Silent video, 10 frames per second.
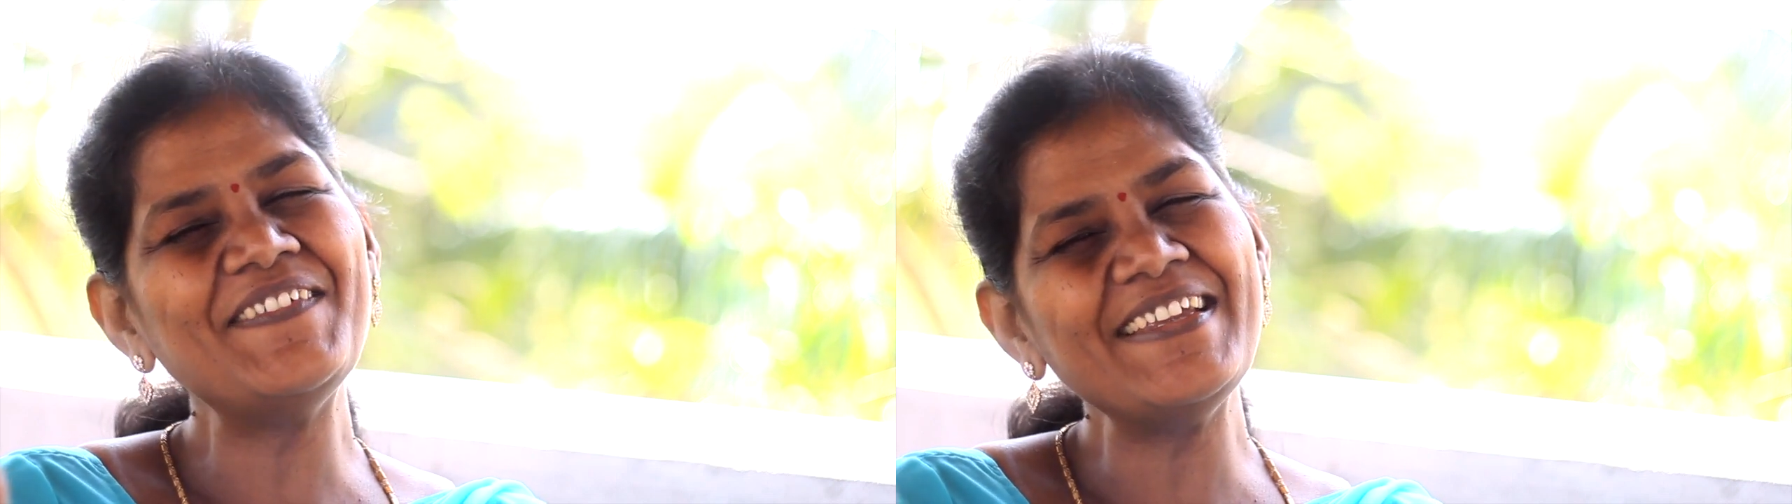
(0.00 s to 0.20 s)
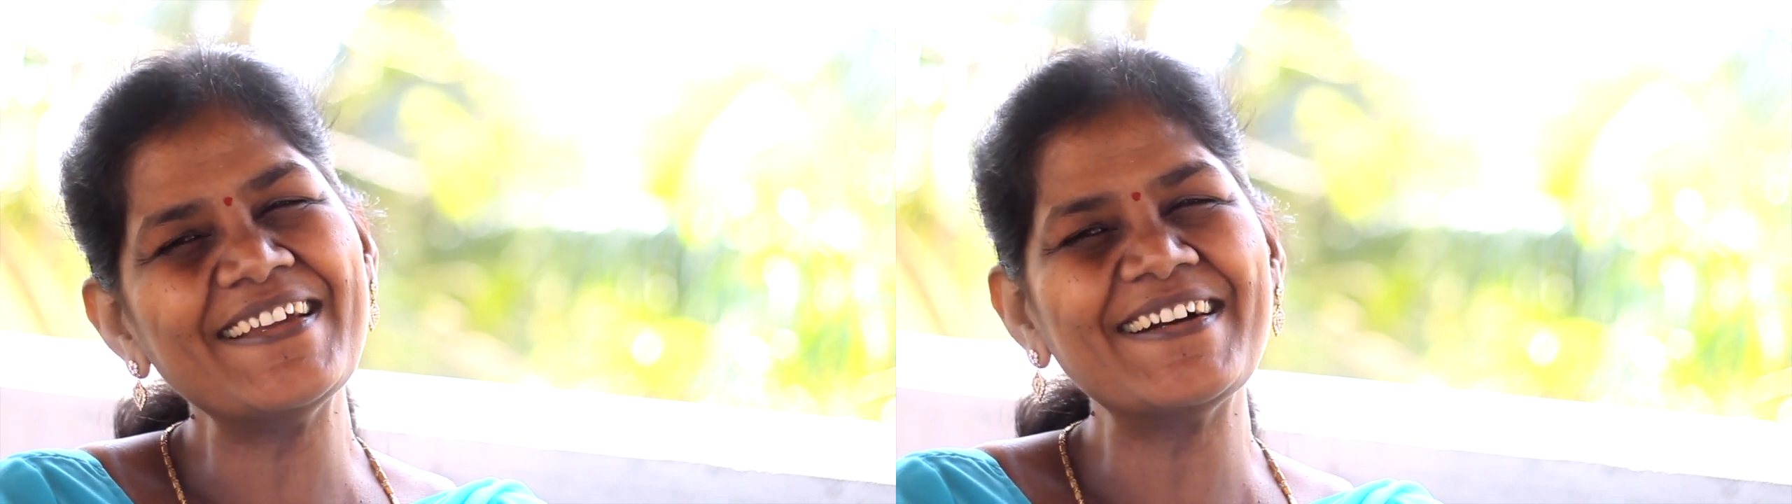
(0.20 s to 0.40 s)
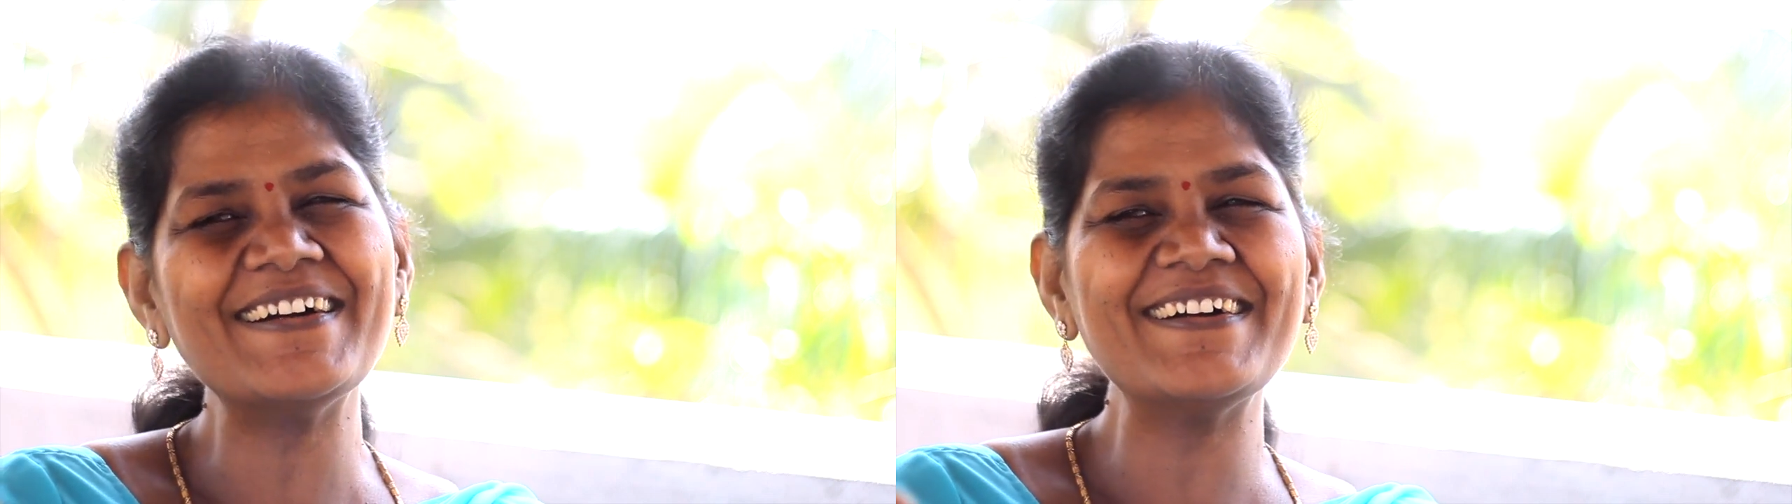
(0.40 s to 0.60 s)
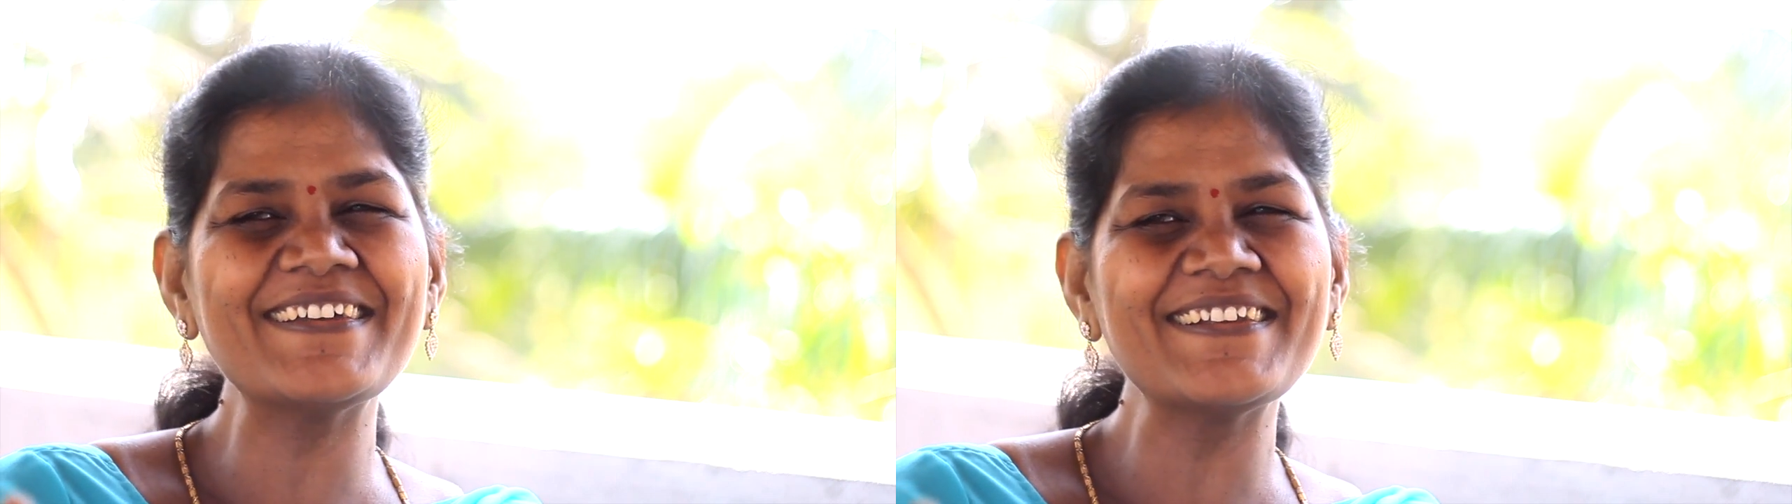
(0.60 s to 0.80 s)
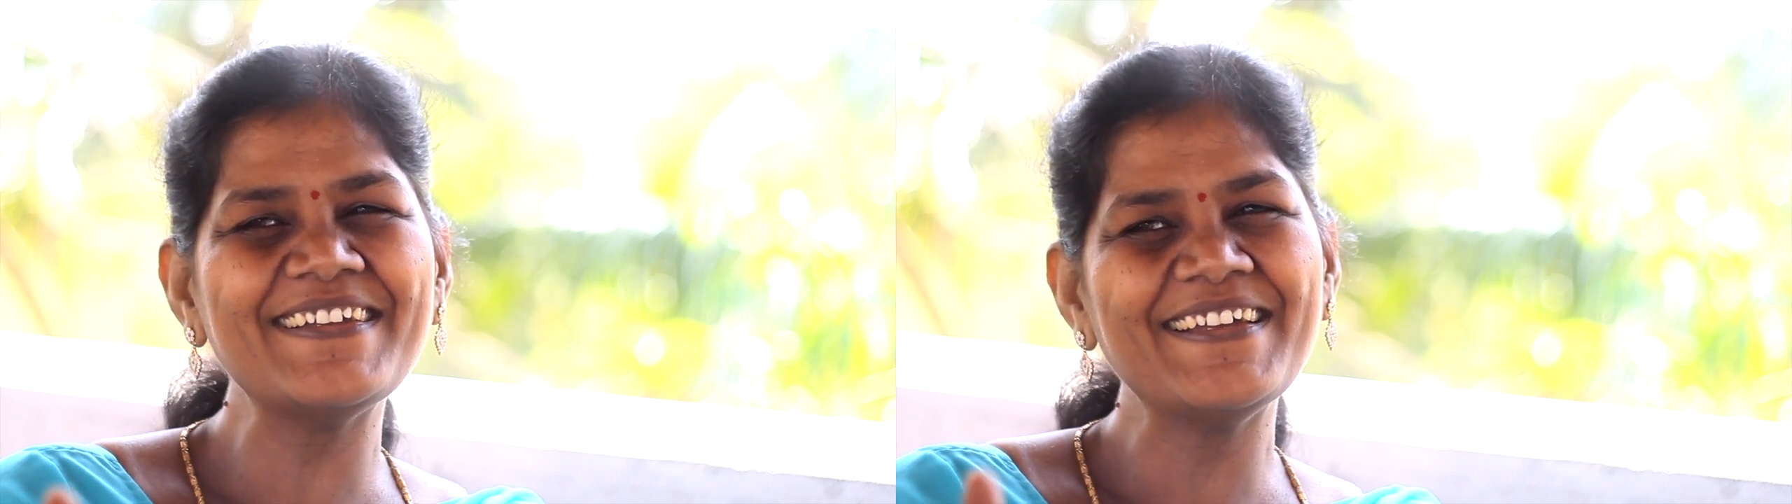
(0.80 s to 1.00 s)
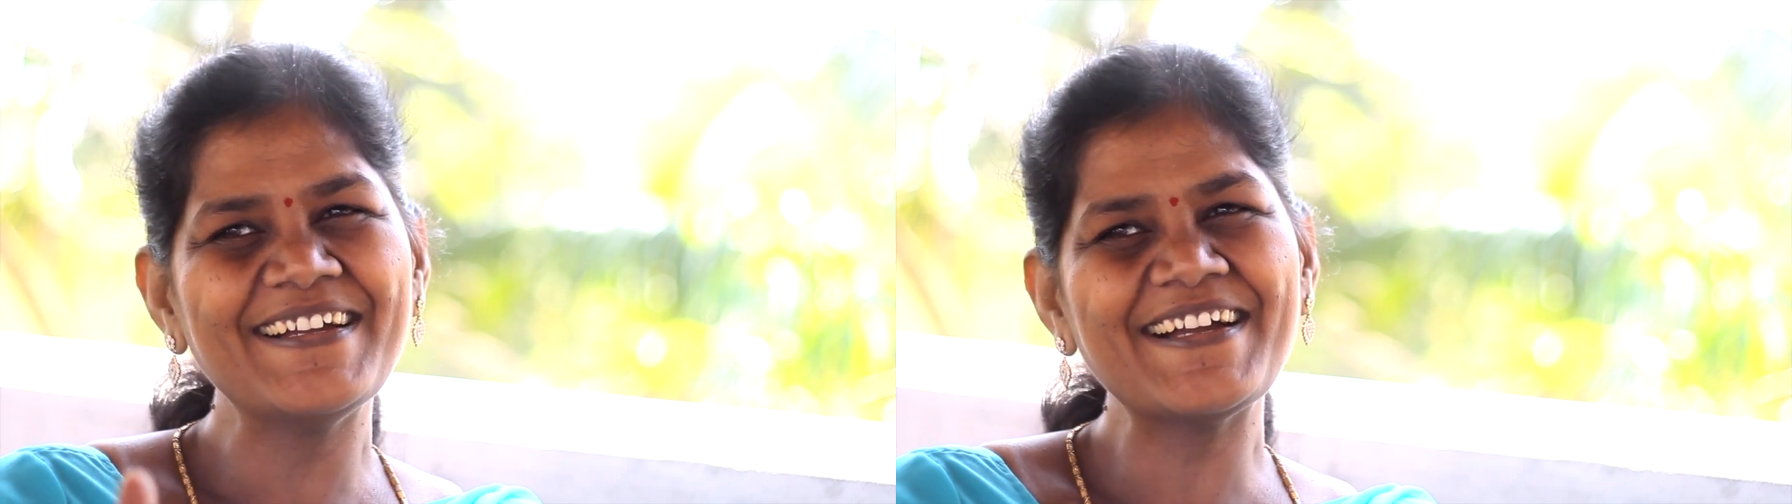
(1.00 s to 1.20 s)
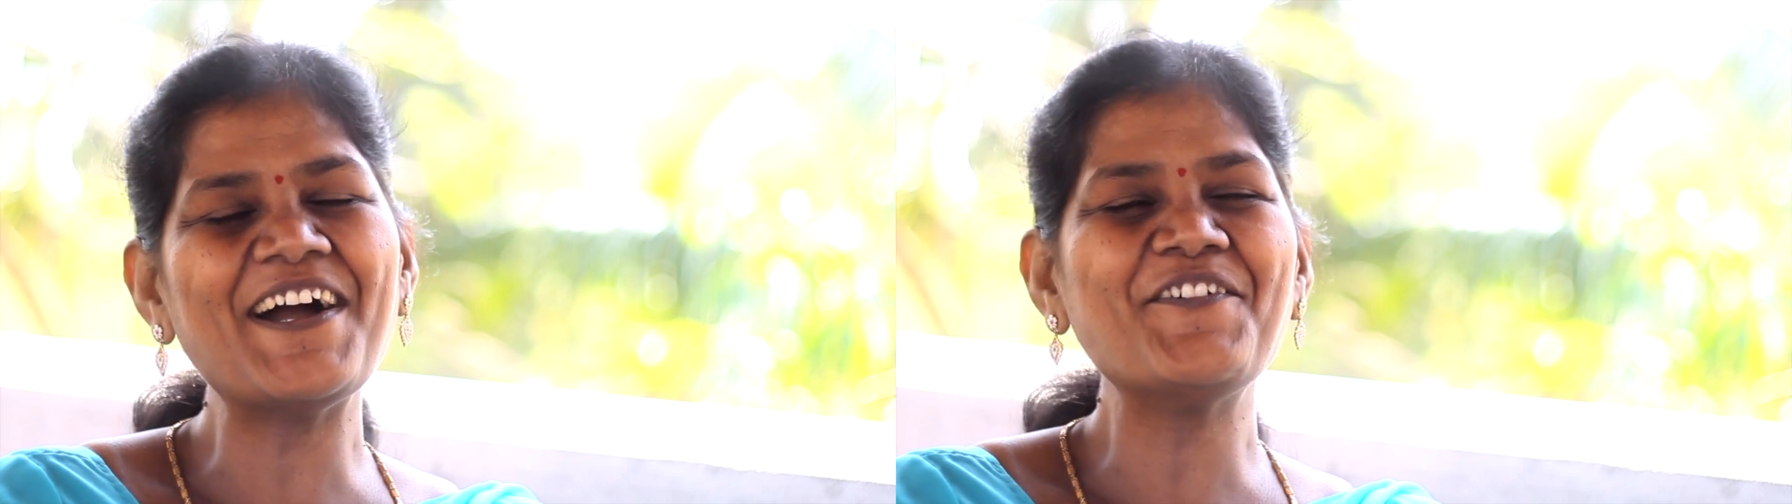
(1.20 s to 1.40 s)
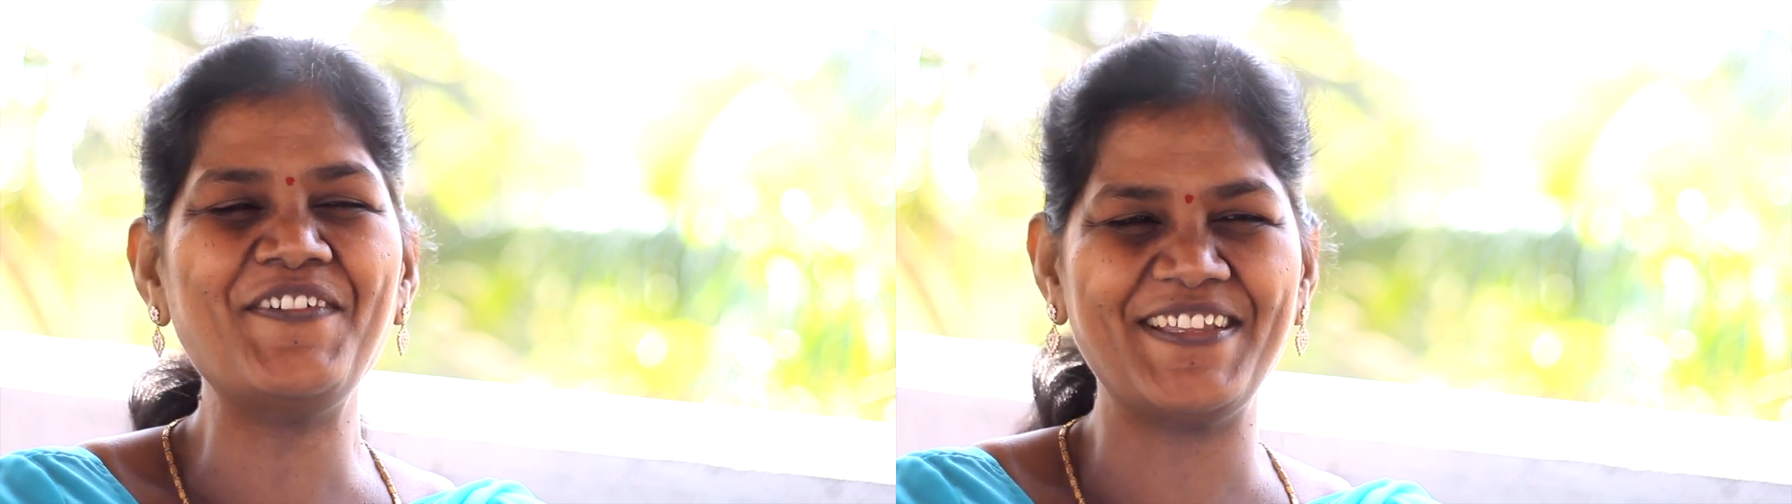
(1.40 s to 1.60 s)
we are
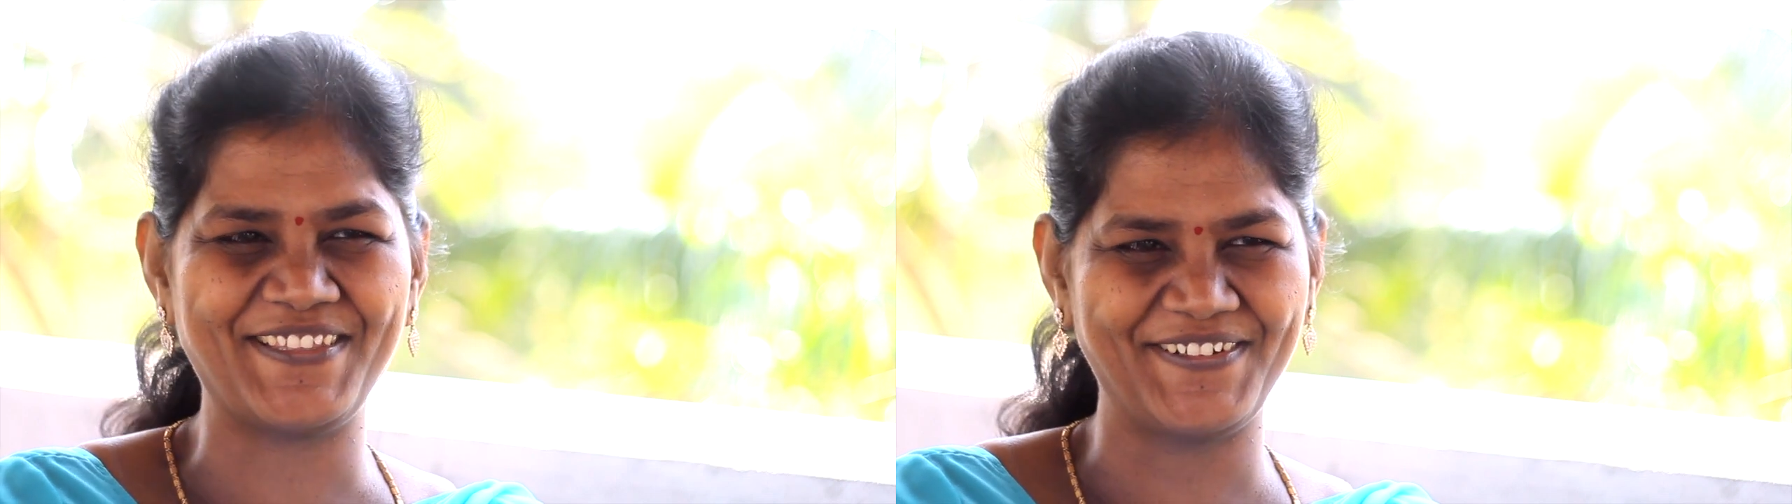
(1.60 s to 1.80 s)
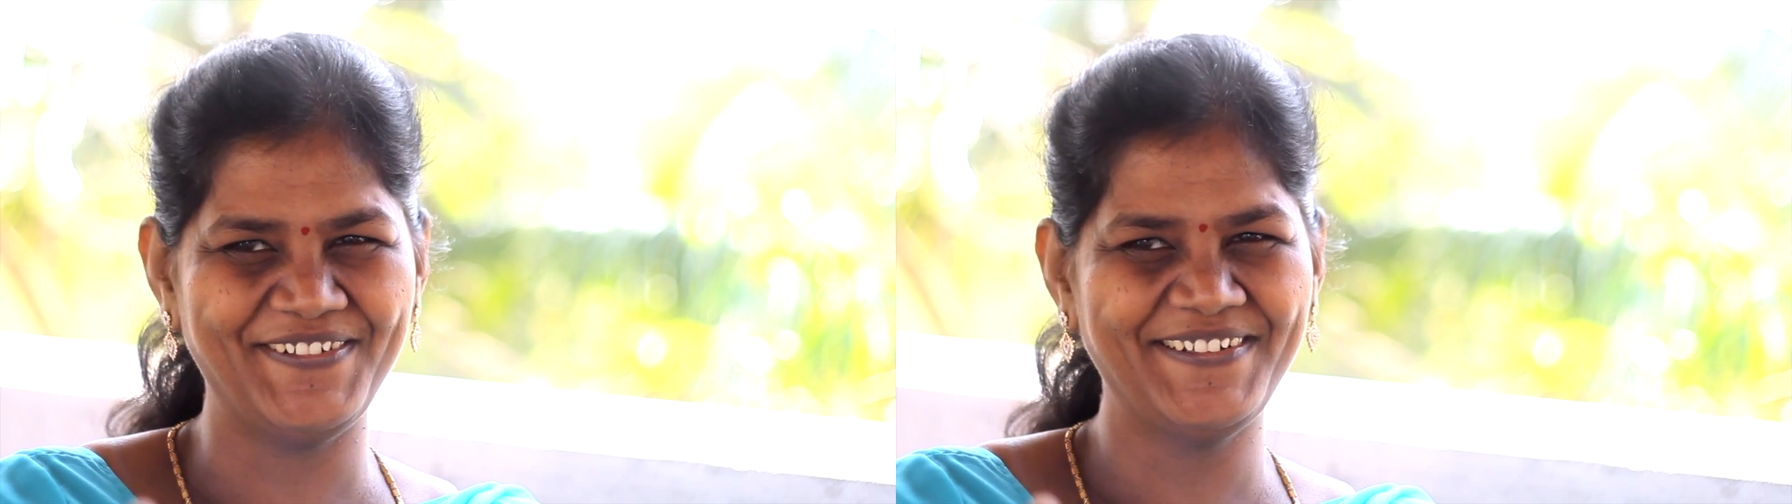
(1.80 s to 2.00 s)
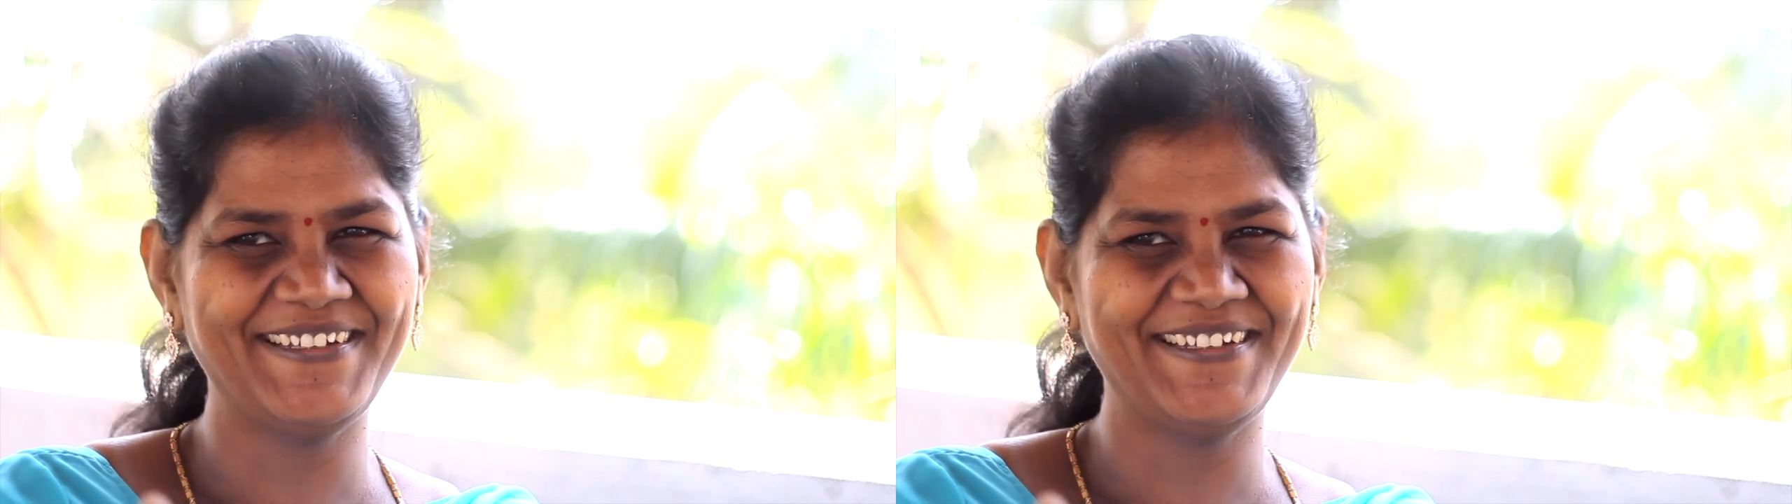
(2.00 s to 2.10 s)
halfway through.